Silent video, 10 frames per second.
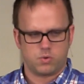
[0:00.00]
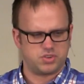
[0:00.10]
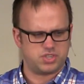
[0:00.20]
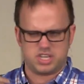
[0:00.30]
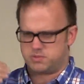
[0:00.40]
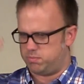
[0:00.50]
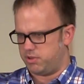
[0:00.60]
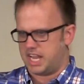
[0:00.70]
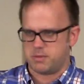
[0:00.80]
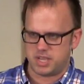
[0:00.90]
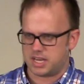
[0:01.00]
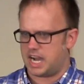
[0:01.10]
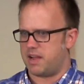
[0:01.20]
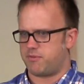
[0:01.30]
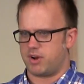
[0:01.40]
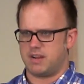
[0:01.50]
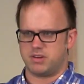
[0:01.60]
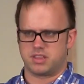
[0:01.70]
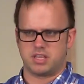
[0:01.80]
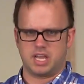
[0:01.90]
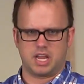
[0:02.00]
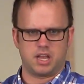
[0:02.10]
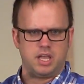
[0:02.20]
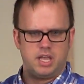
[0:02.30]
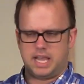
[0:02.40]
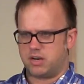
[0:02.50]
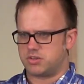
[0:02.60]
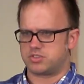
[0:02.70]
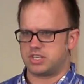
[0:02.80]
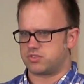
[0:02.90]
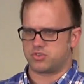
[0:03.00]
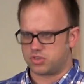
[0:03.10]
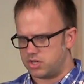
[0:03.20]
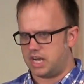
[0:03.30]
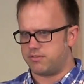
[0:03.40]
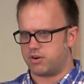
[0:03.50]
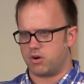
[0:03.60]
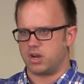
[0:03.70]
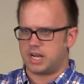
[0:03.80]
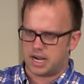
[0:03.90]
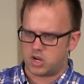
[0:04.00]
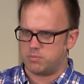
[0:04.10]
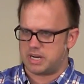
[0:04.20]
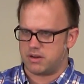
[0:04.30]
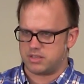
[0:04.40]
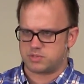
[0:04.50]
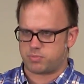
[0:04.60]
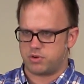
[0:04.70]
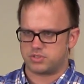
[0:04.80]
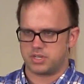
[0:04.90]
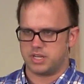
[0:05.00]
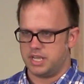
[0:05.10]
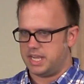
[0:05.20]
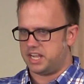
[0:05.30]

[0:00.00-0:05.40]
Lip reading: where she is blaming God for everything, and her sister should love her and not go marry this person.